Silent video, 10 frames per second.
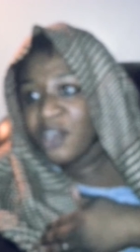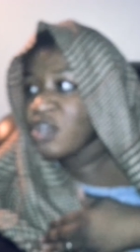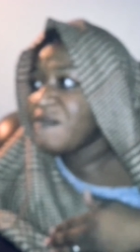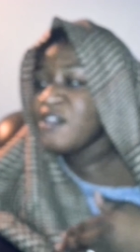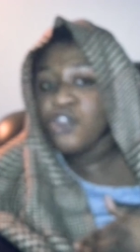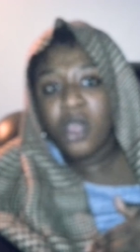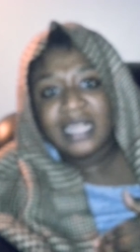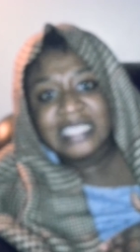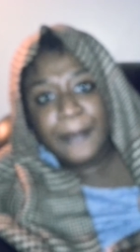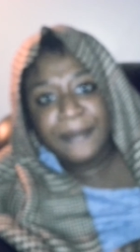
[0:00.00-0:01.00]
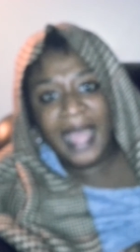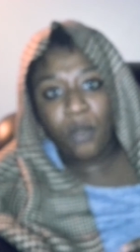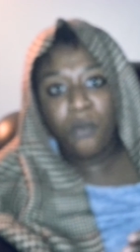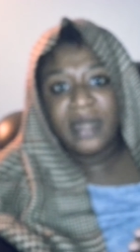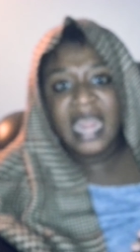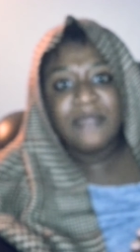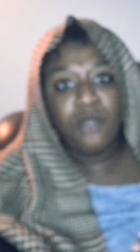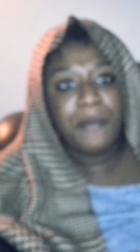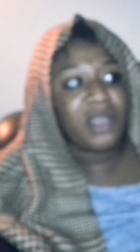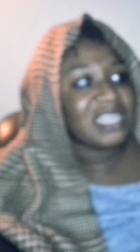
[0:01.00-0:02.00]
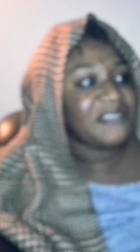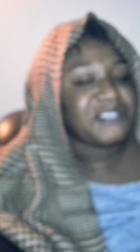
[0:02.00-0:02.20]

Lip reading: out, they don't even notice the black woman anymore because